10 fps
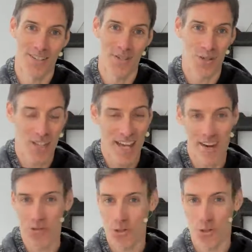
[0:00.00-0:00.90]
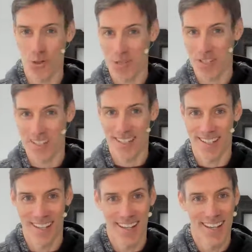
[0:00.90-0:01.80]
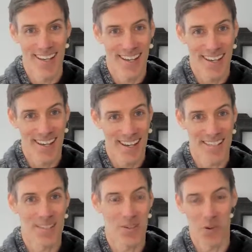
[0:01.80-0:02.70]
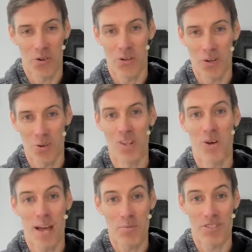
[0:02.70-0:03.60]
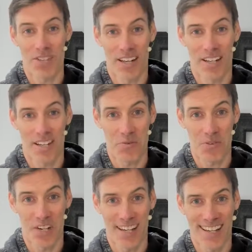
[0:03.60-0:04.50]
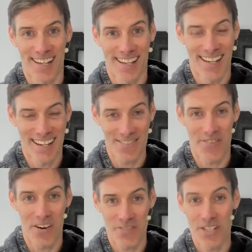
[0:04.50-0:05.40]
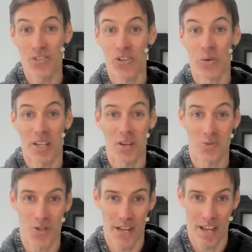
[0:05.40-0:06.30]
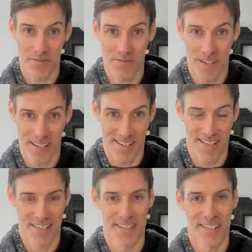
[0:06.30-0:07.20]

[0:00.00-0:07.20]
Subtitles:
So it's the hare and the tortoise, and we all know what happens at the end of that one, right? And it's very, very true when it comes to your health and fitness.